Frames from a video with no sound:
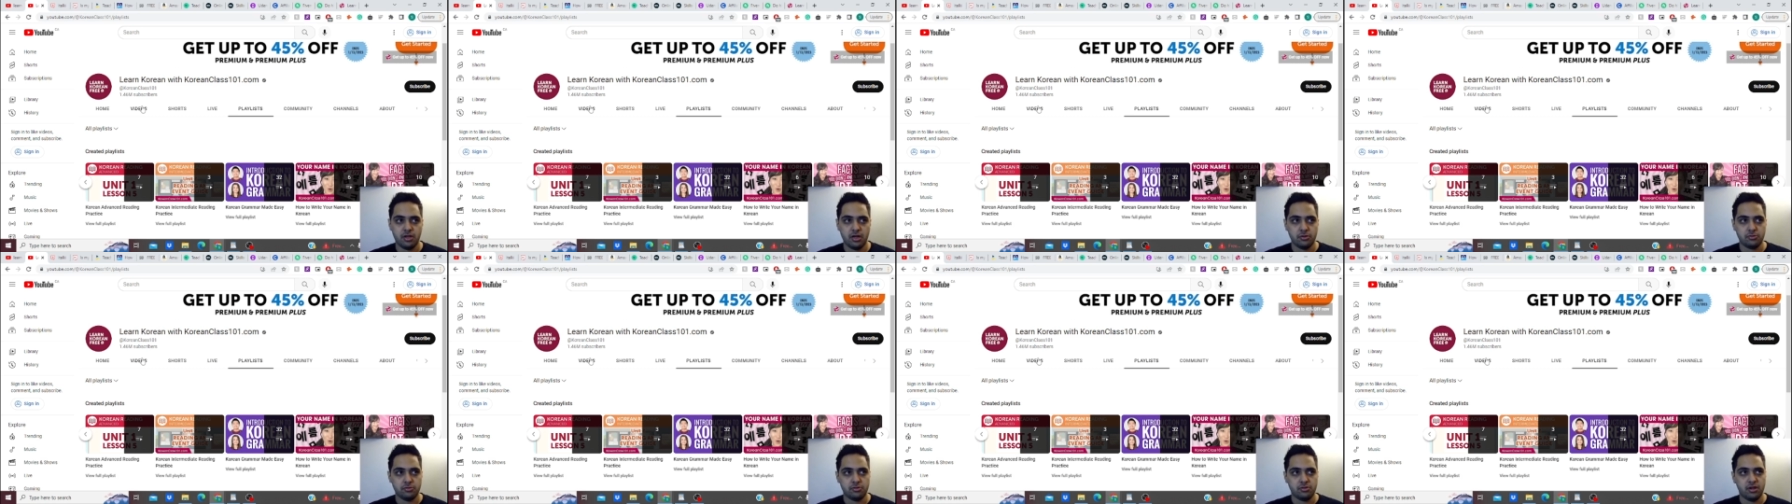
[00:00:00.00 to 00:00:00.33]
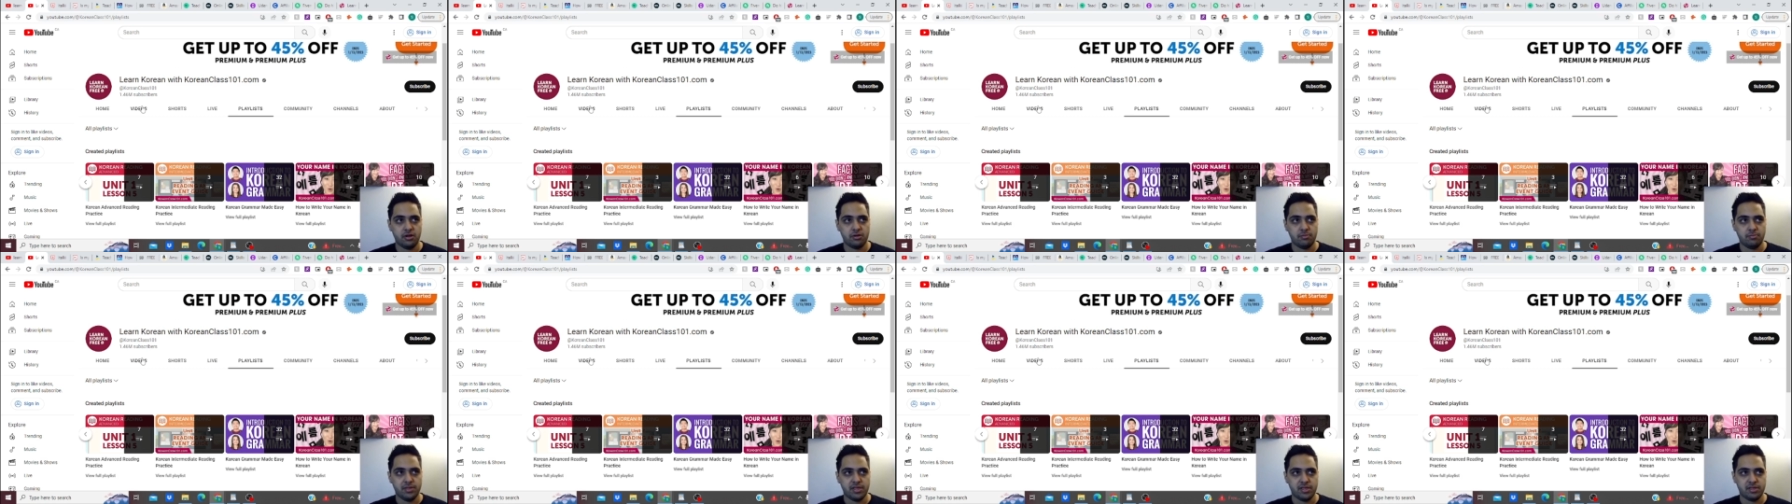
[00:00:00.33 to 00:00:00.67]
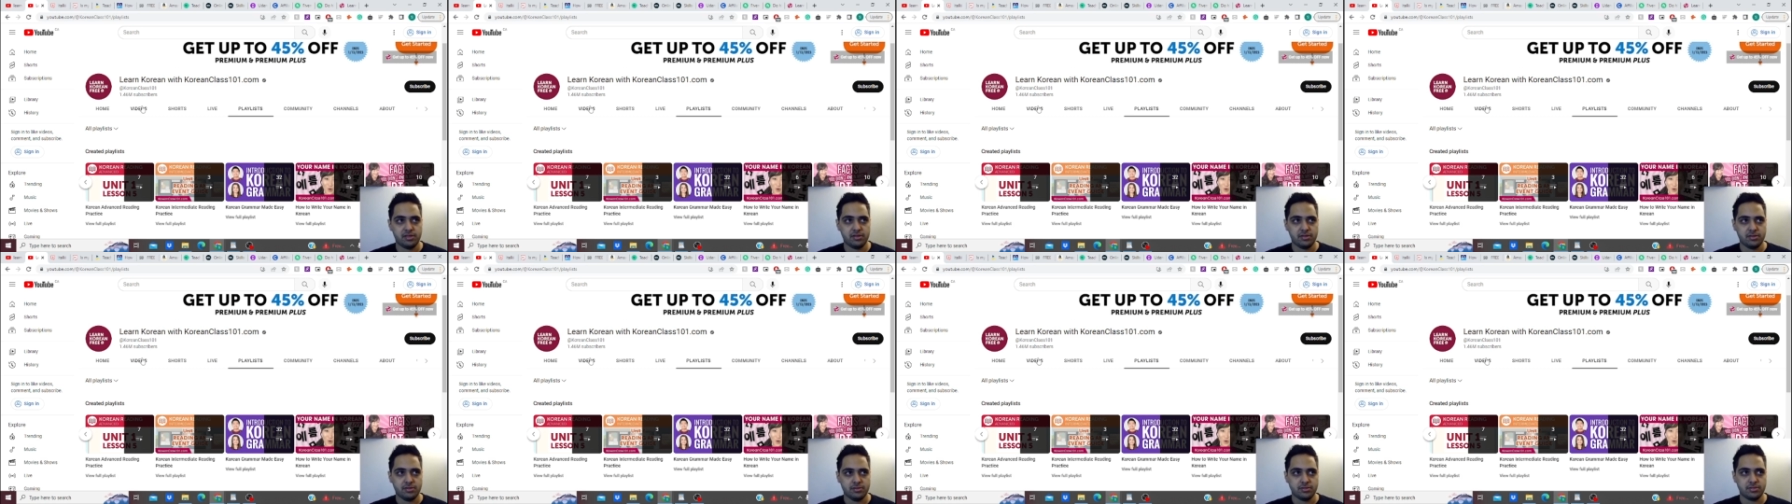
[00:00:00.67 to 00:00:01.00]
out there,
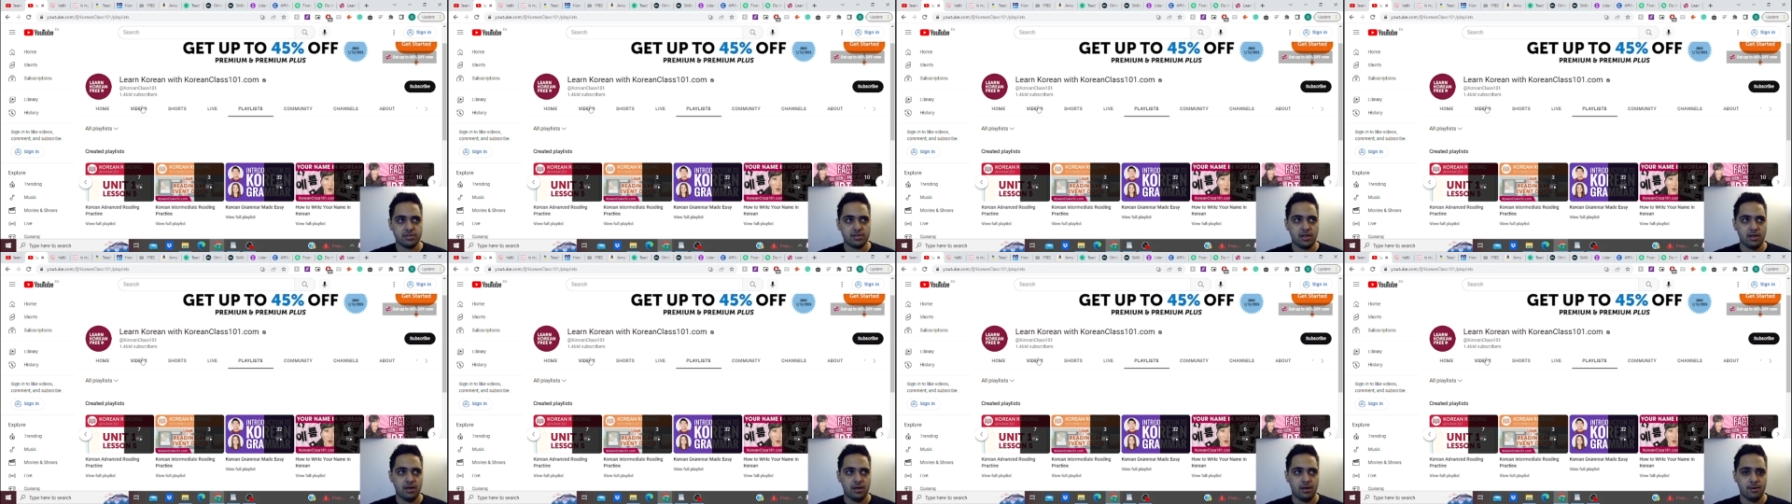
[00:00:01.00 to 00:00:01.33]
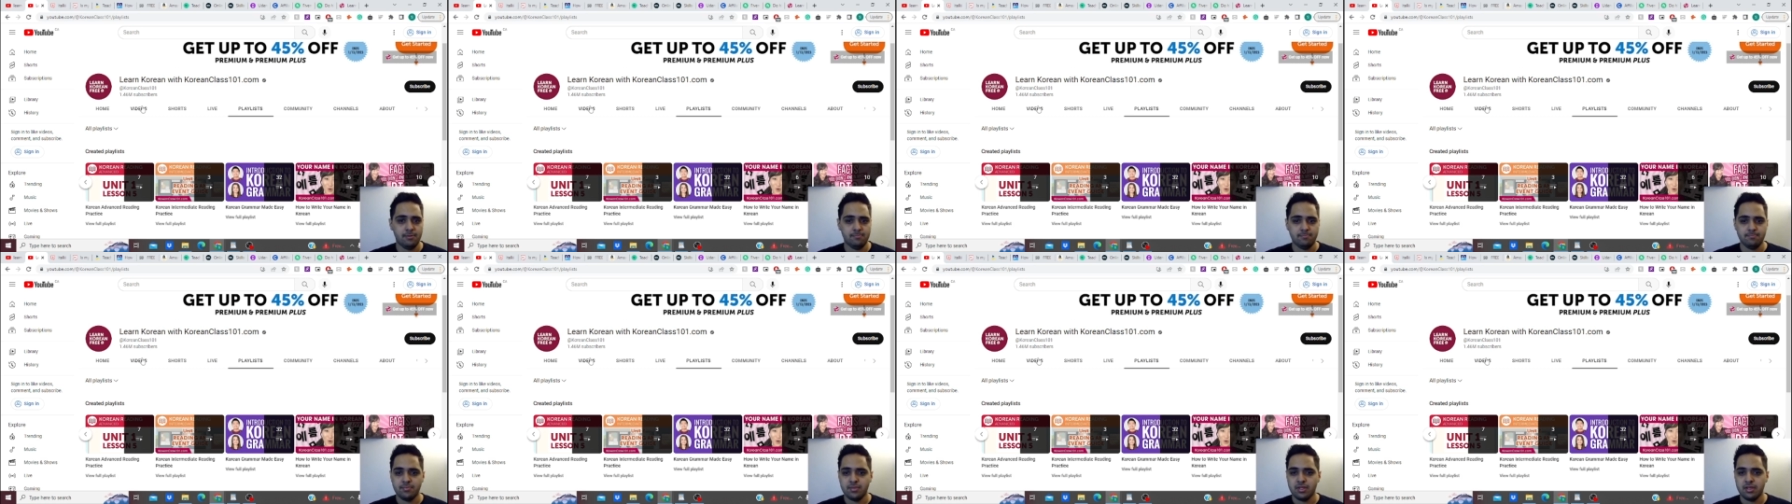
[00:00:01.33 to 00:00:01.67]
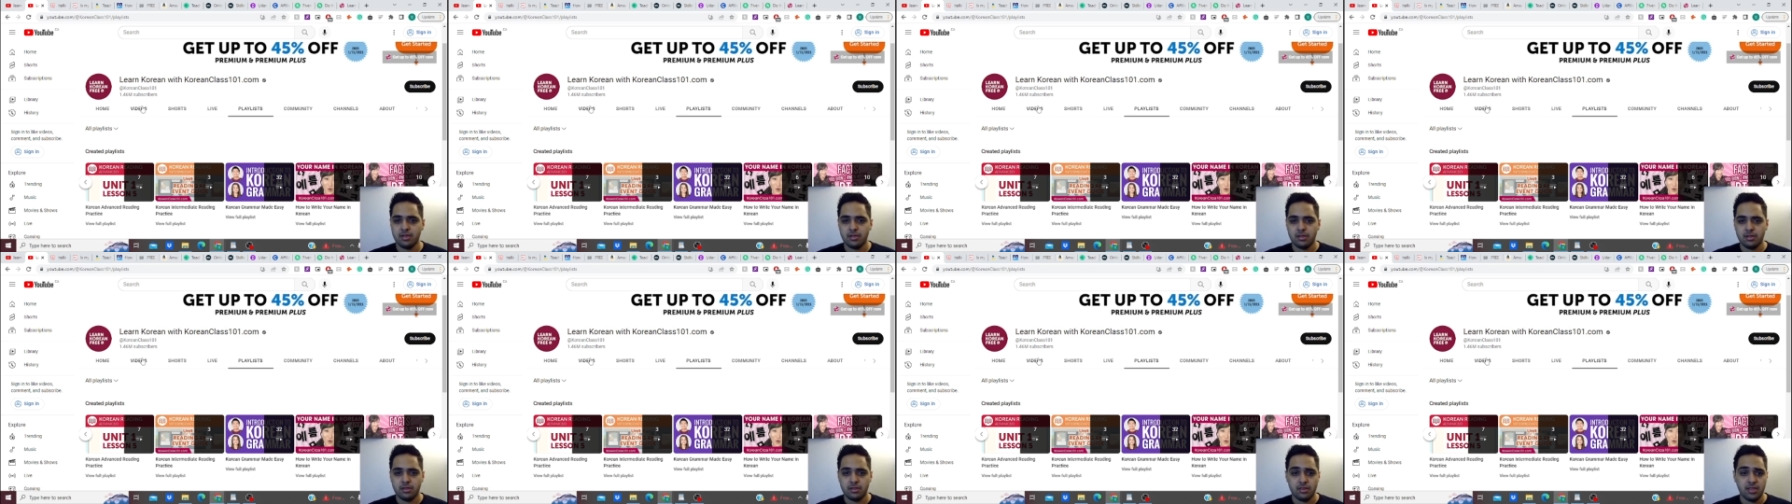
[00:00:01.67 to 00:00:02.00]
because
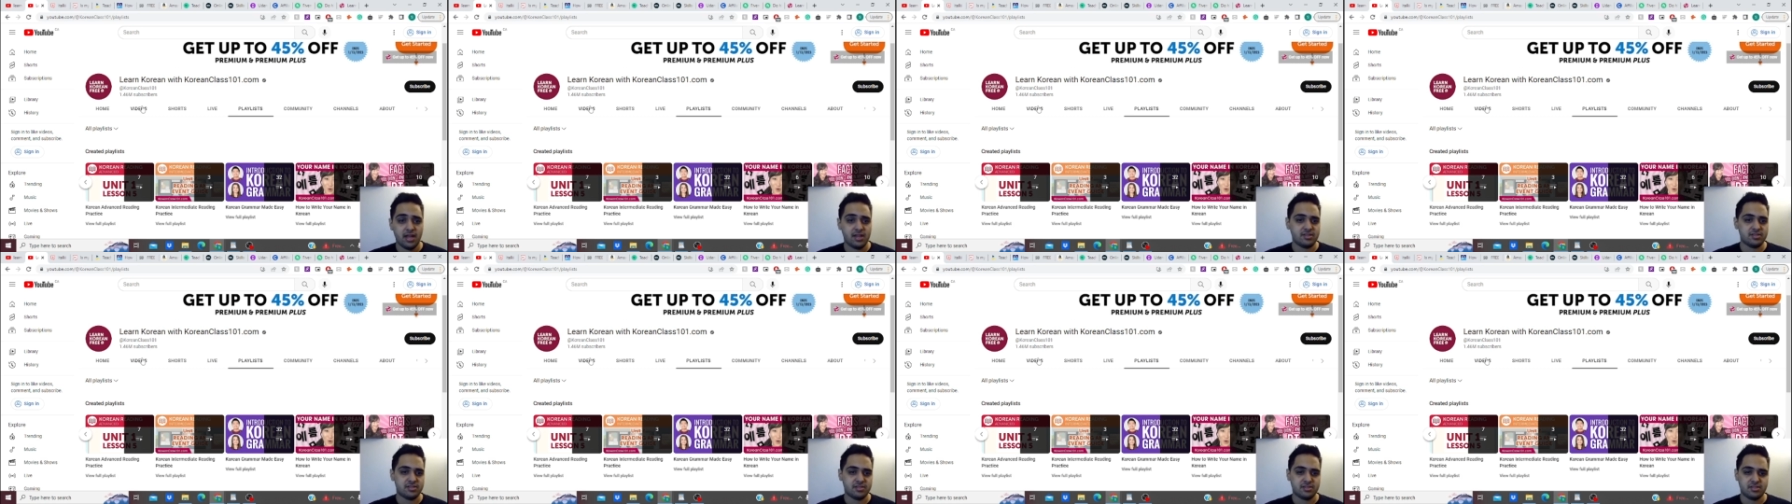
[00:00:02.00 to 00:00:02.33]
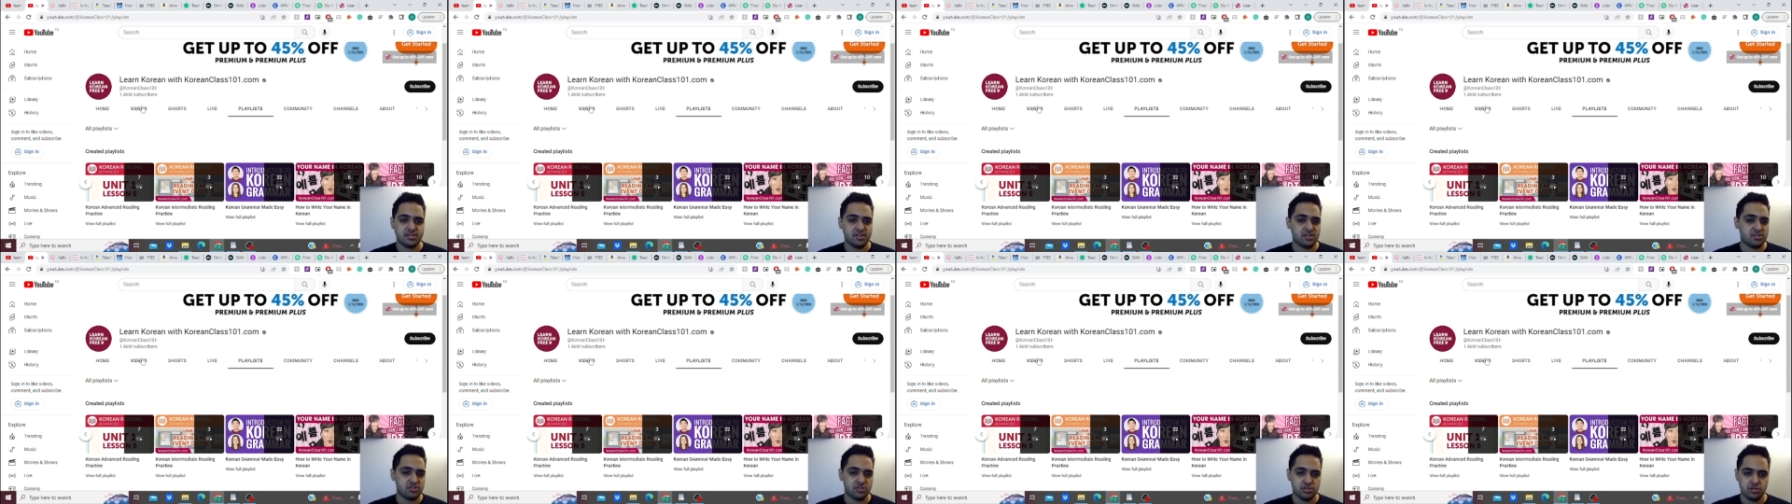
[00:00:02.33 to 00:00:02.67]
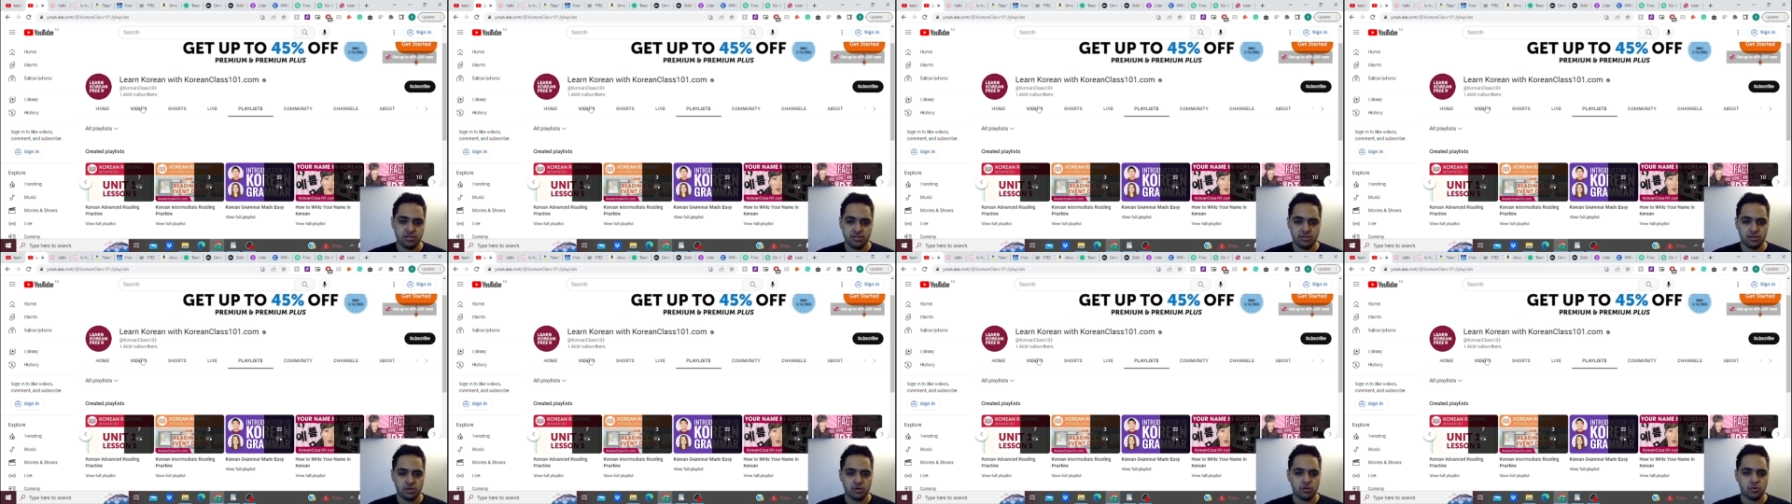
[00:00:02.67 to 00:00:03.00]
that is essentially
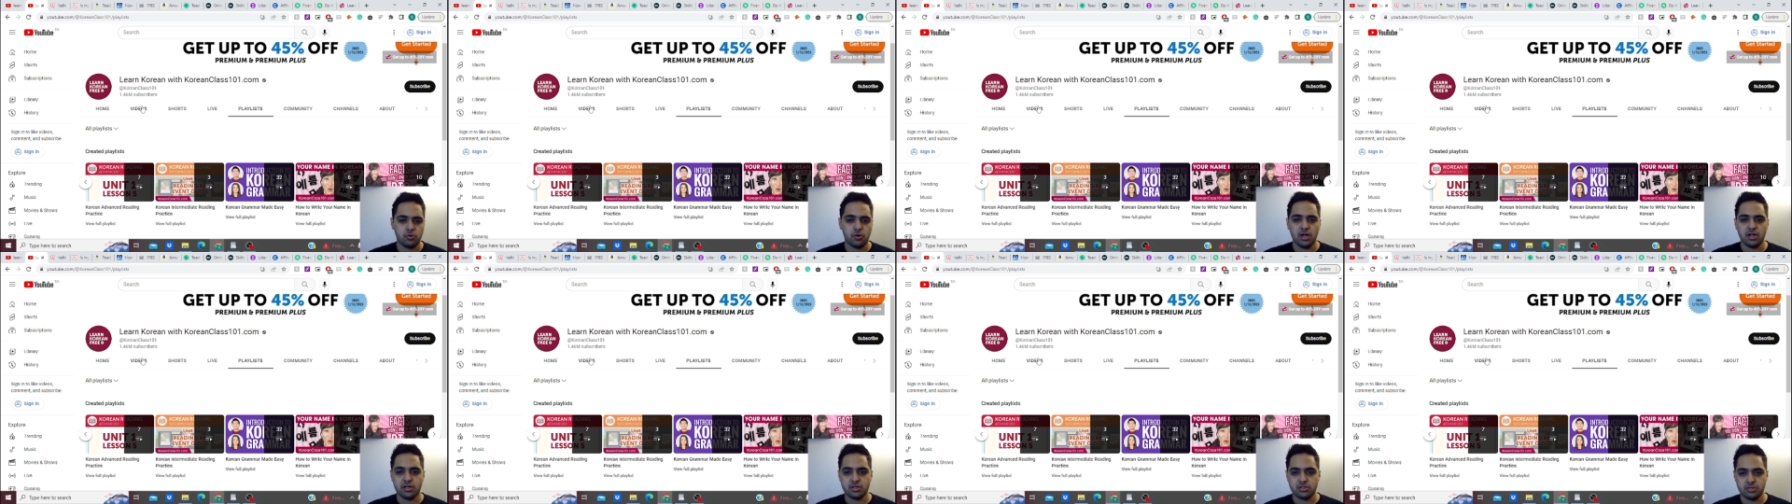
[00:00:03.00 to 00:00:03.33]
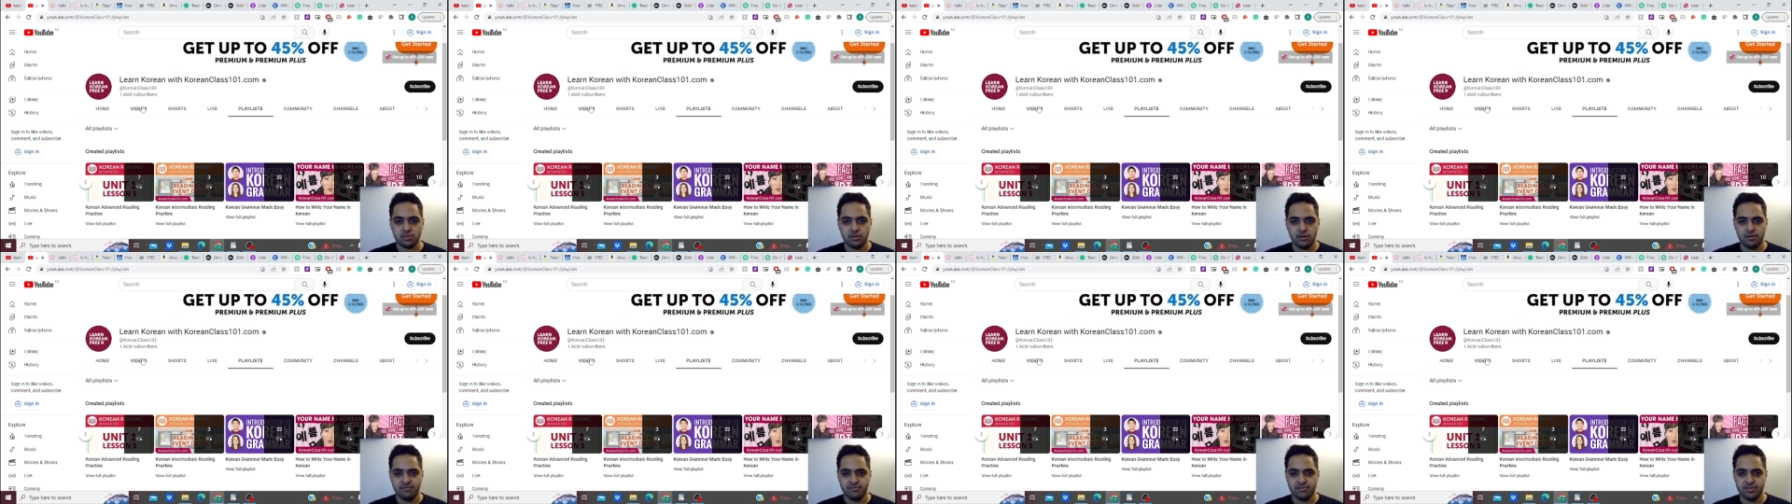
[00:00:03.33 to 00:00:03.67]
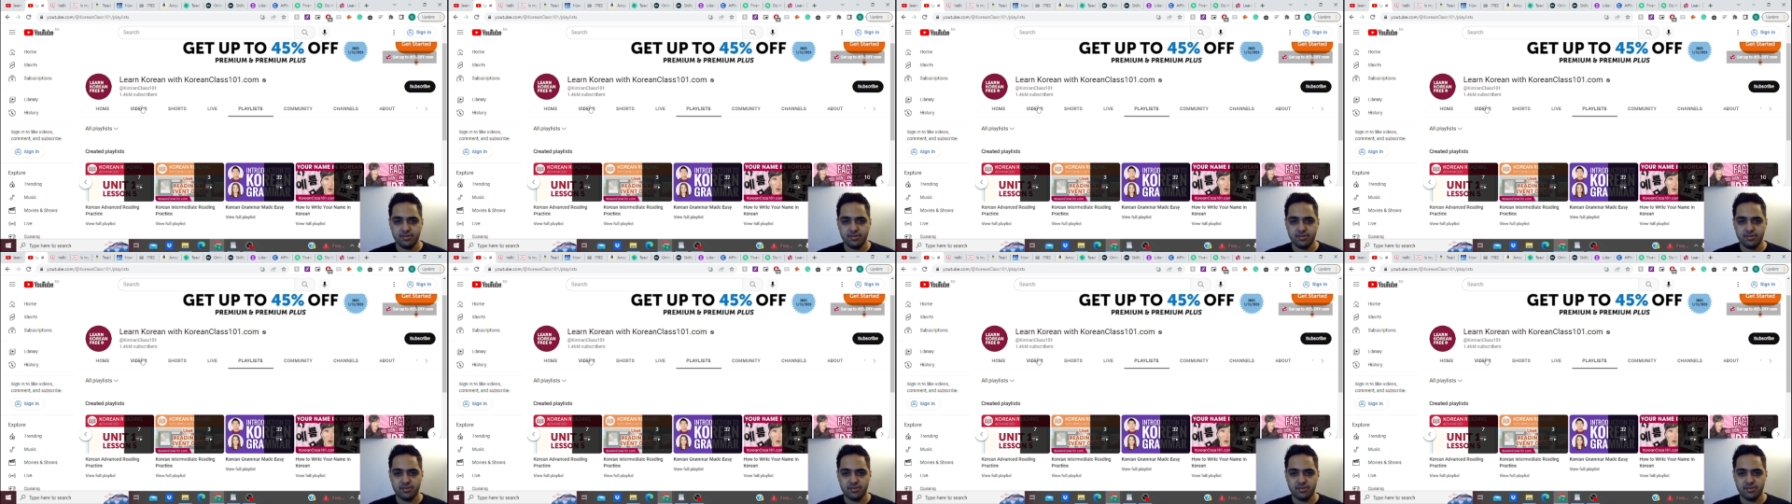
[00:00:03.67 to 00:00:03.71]
the crux of